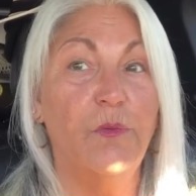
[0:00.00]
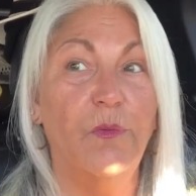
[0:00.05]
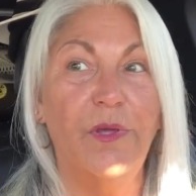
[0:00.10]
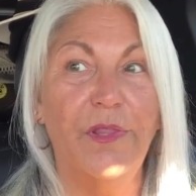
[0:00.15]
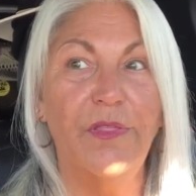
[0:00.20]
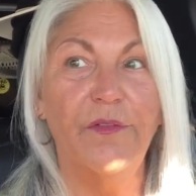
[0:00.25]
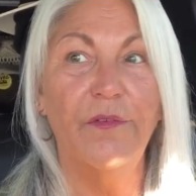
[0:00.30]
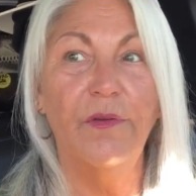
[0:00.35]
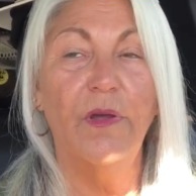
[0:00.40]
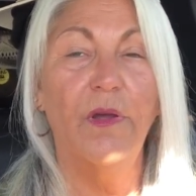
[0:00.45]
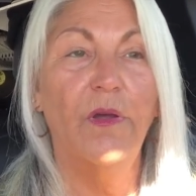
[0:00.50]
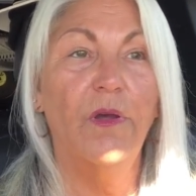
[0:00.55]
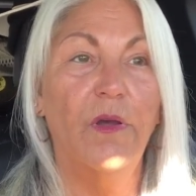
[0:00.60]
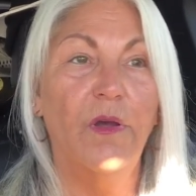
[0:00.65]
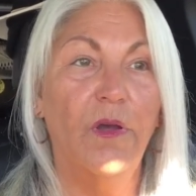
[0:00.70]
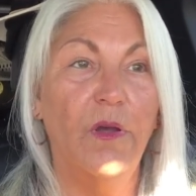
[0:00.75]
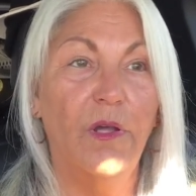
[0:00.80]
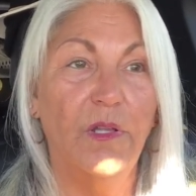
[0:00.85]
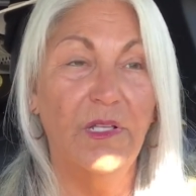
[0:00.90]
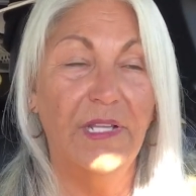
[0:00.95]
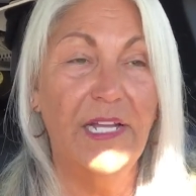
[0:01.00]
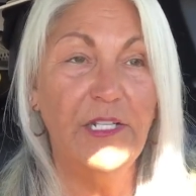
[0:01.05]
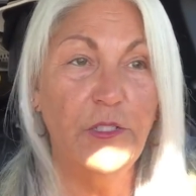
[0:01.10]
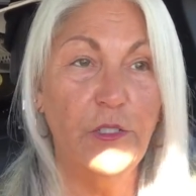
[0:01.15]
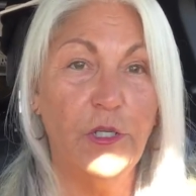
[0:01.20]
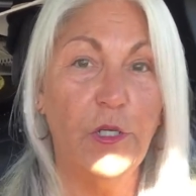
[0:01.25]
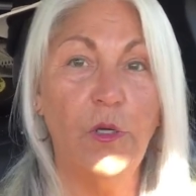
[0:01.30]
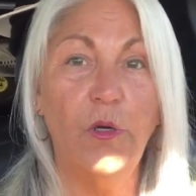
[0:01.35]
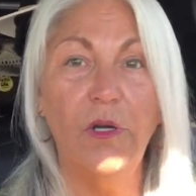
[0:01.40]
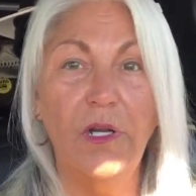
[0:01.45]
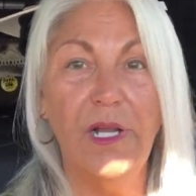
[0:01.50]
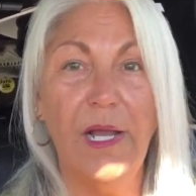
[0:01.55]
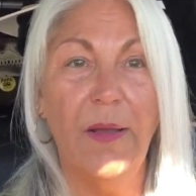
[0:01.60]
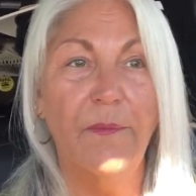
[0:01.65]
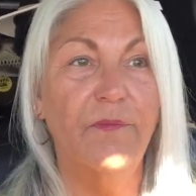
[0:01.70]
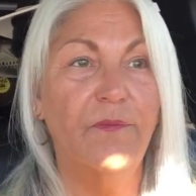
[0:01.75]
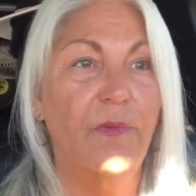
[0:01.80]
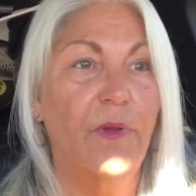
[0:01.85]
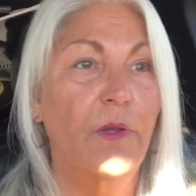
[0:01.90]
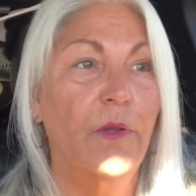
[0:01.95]
with electric
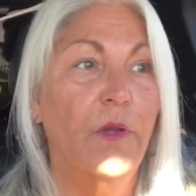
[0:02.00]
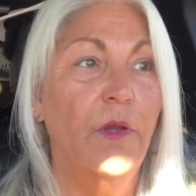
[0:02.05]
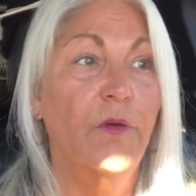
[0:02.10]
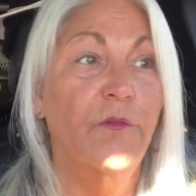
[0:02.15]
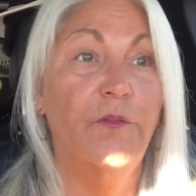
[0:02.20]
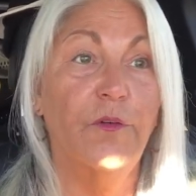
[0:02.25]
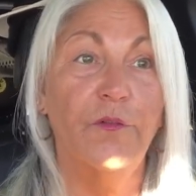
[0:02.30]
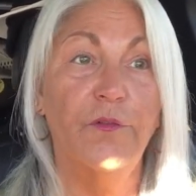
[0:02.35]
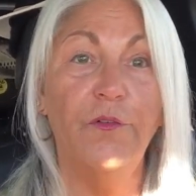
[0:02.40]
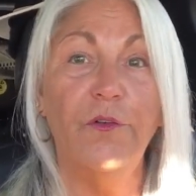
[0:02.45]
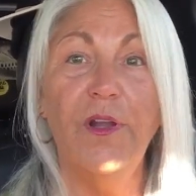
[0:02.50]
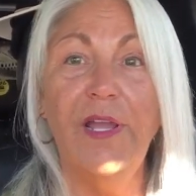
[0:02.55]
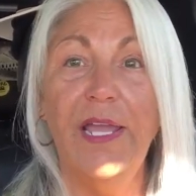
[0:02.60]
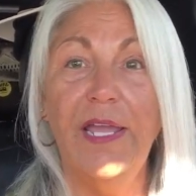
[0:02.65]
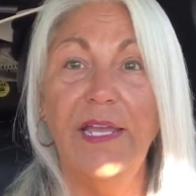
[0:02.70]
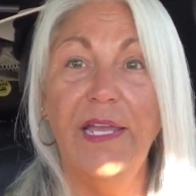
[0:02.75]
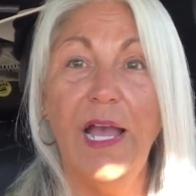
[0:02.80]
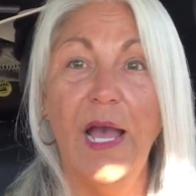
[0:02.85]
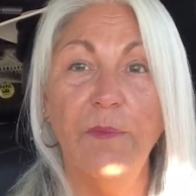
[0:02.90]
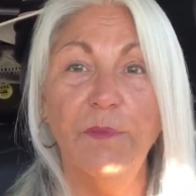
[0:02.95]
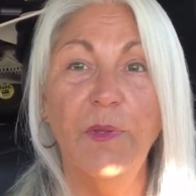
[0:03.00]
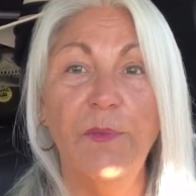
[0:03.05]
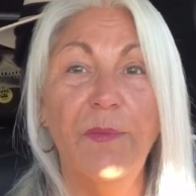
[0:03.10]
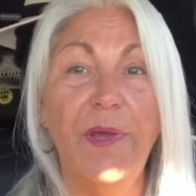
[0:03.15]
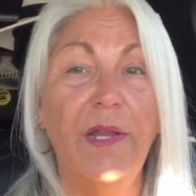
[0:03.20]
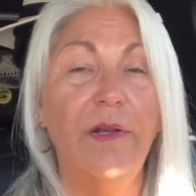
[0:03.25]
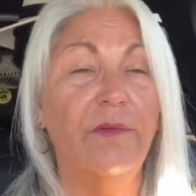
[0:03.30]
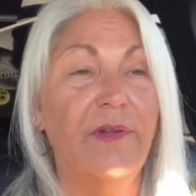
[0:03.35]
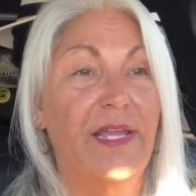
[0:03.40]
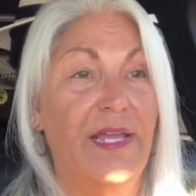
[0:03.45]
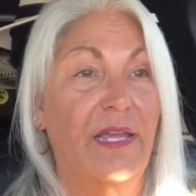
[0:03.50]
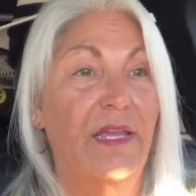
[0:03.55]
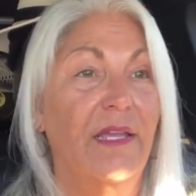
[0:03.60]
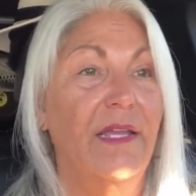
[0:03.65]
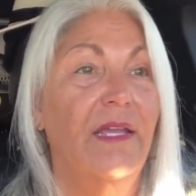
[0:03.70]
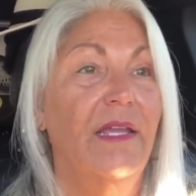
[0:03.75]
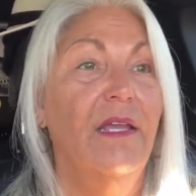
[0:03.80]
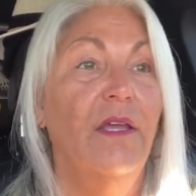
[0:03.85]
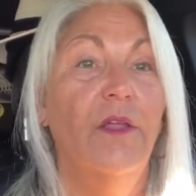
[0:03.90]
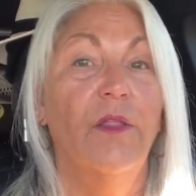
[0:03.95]
hookup for free, complimentary.
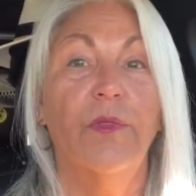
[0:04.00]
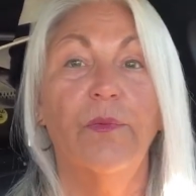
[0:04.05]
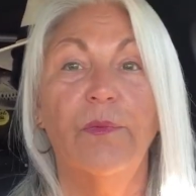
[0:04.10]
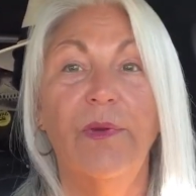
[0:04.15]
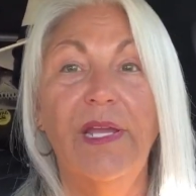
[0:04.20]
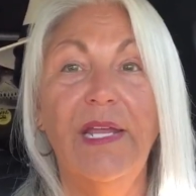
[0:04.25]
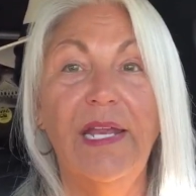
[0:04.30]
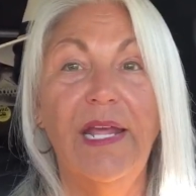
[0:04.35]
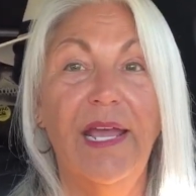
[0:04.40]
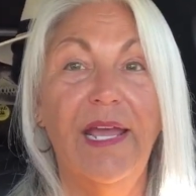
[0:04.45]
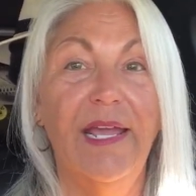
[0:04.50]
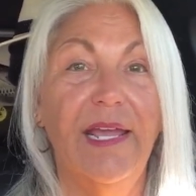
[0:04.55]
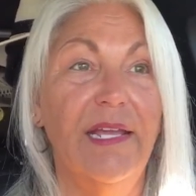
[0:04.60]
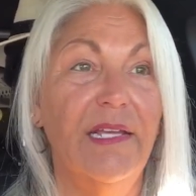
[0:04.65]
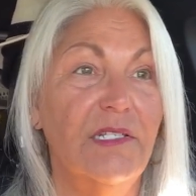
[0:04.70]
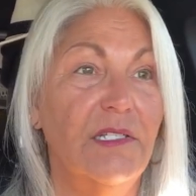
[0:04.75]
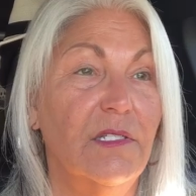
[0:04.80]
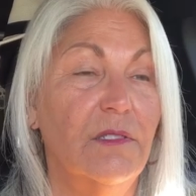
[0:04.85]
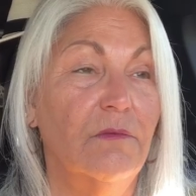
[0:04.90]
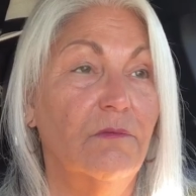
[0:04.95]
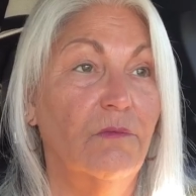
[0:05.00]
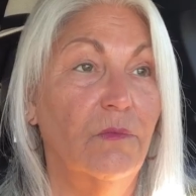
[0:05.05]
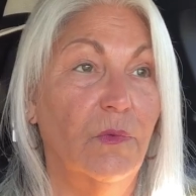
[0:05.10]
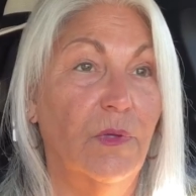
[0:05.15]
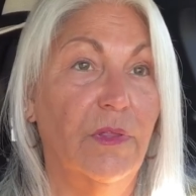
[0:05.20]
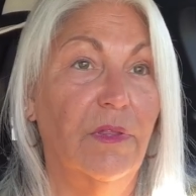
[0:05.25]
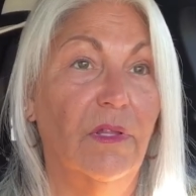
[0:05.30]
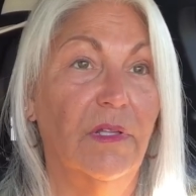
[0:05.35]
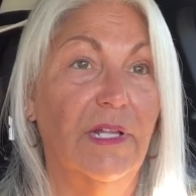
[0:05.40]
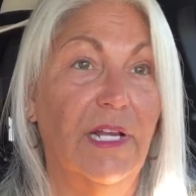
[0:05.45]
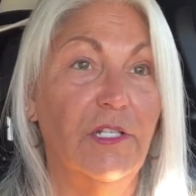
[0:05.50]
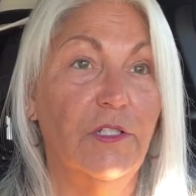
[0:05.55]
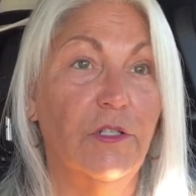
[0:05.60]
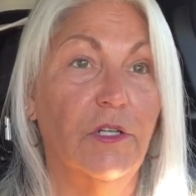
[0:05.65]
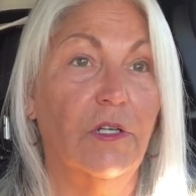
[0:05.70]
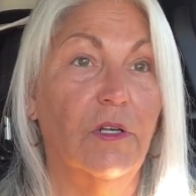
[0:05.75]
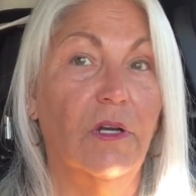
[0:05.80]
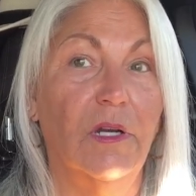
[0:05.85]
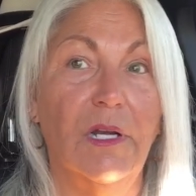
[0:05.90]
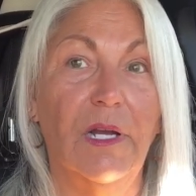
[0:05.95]
3 days with
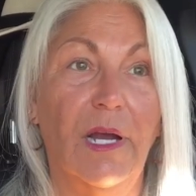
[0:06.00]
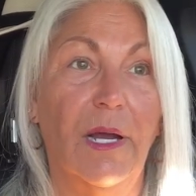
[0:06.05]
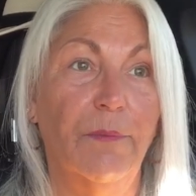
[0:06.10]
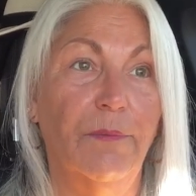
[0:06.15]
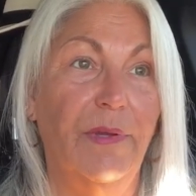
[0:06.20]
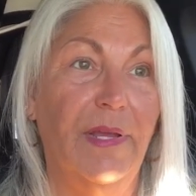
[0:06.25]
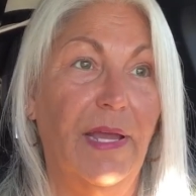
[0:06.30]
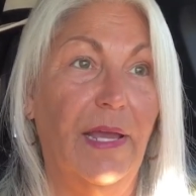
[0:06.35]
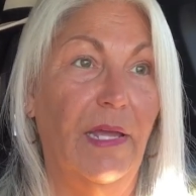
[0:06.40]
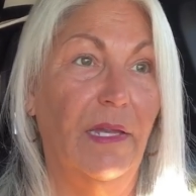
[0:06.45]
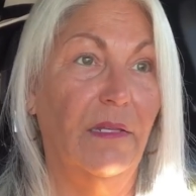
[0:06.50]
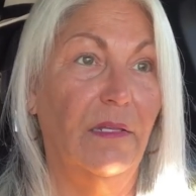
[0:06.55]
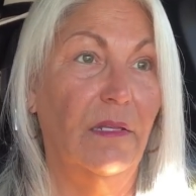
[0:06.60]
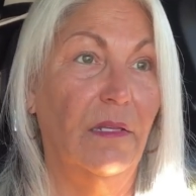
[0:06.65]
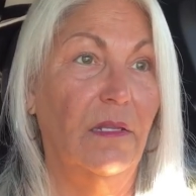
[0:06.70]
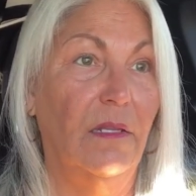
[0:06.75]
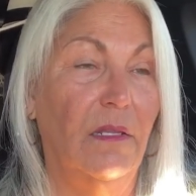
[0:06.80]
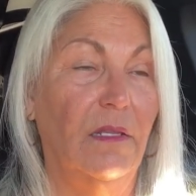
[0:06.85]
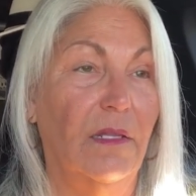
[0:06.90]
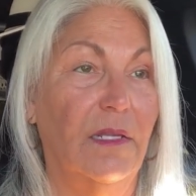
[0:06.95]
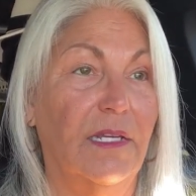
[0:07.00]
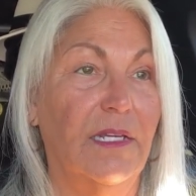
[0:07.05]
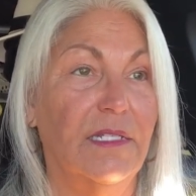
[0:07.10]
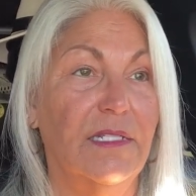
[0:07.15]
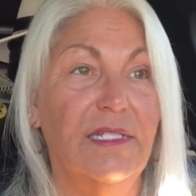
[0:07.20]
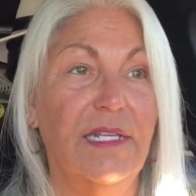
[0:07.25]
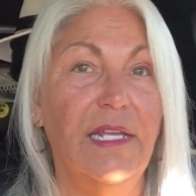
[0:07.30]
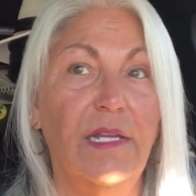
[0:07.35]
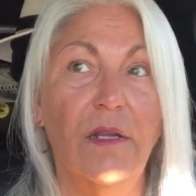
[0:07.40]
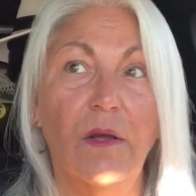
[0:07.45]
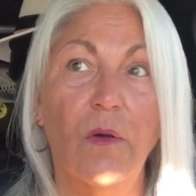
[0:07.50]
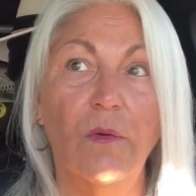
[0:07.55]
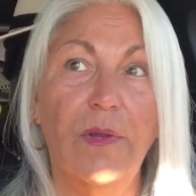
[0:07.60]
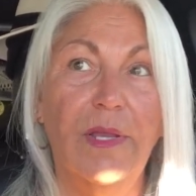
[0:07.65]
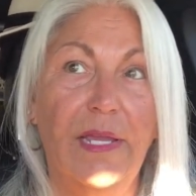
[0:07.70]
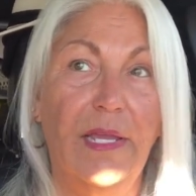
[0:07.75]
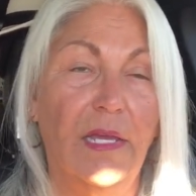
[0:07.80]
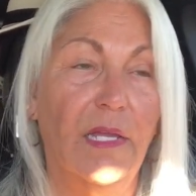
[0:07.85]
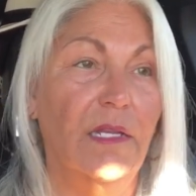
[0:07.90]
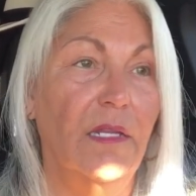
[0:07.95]
electric hookup at the casino
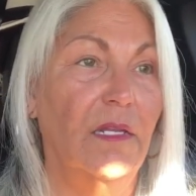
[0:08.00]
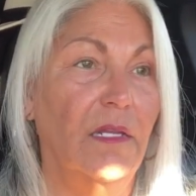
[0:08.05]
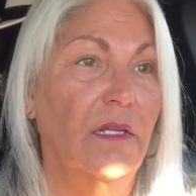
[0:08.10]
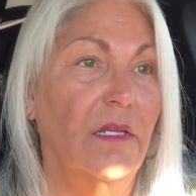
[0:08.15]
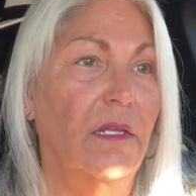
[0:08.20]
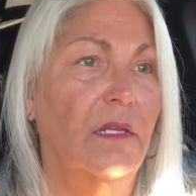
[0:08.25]
in